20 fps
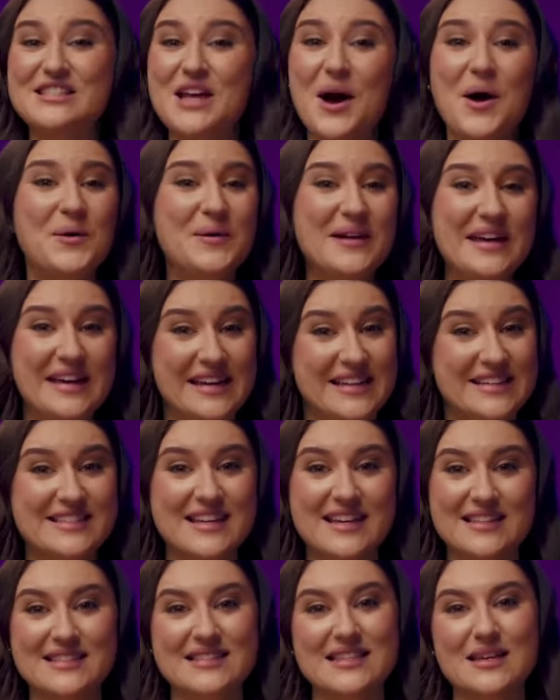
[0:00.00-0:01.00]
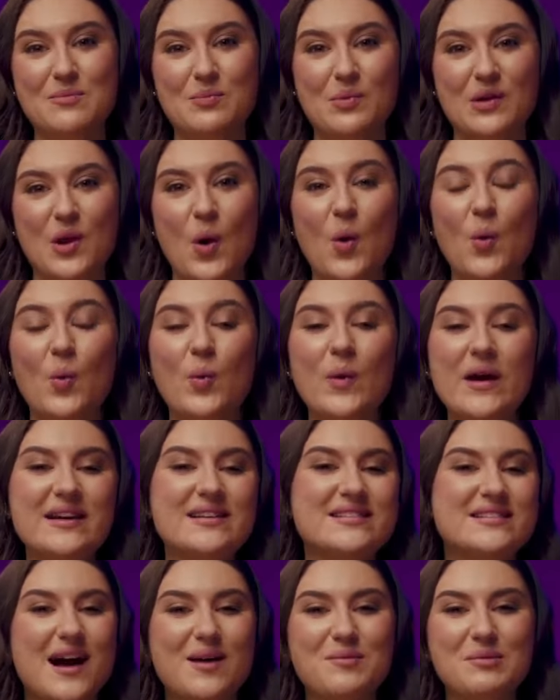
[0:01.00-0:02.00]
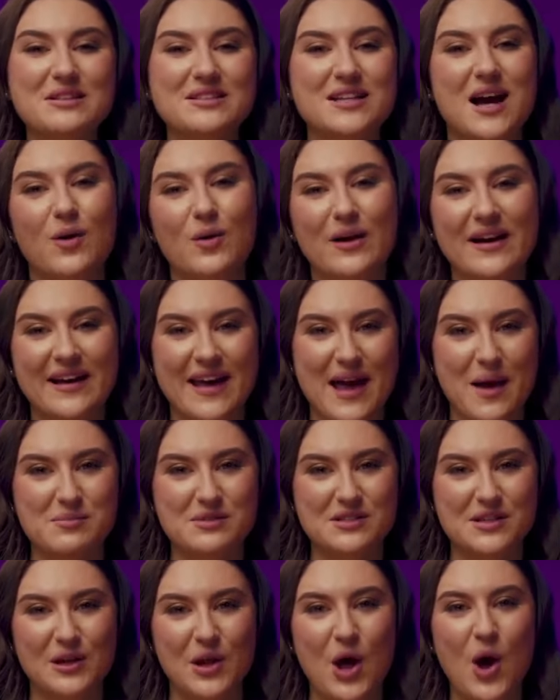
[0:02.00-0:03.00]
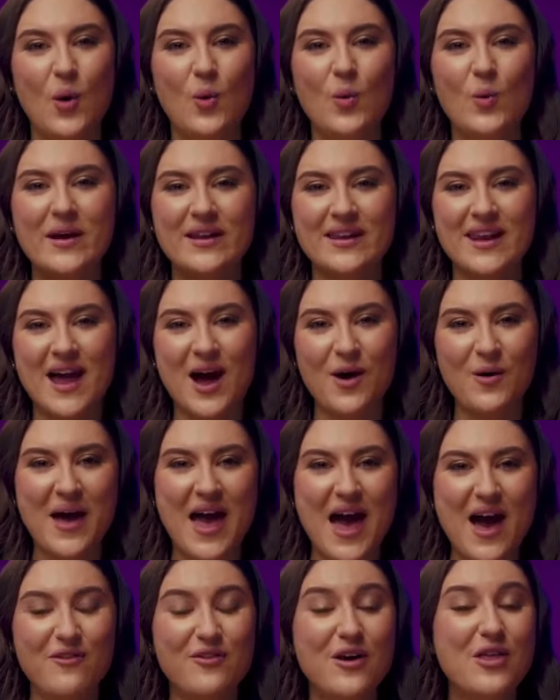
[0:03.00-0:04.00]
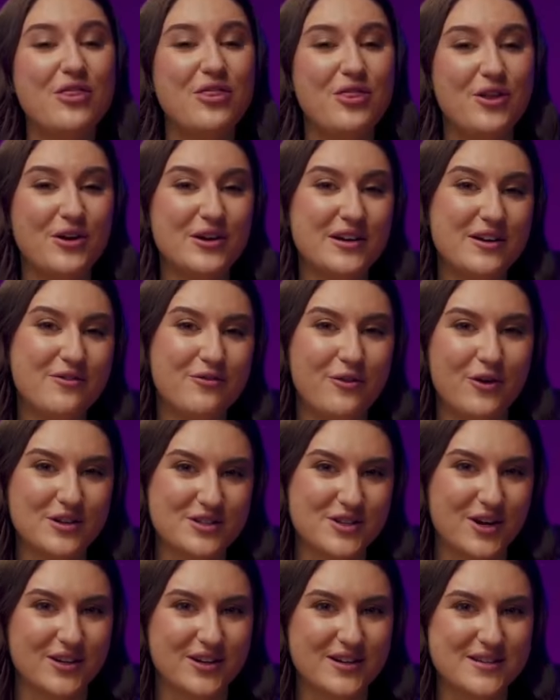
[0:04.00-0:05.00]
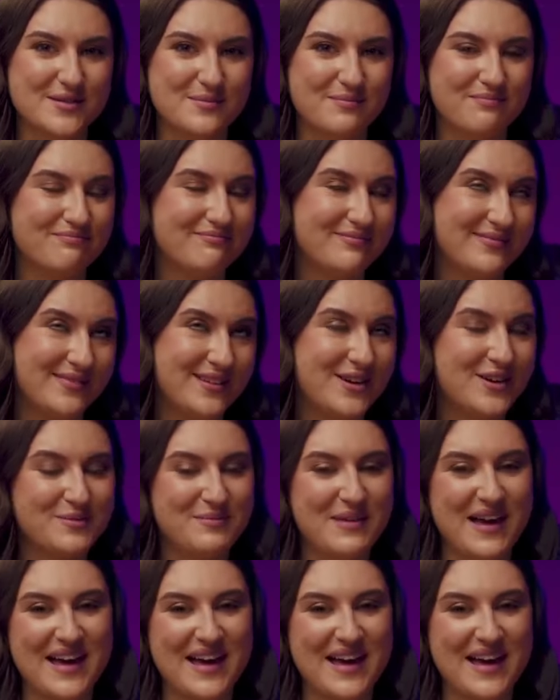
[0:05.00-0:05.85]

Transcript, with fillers: so easy and simple. We doubled our capital. We now have thirty-four dollars. Not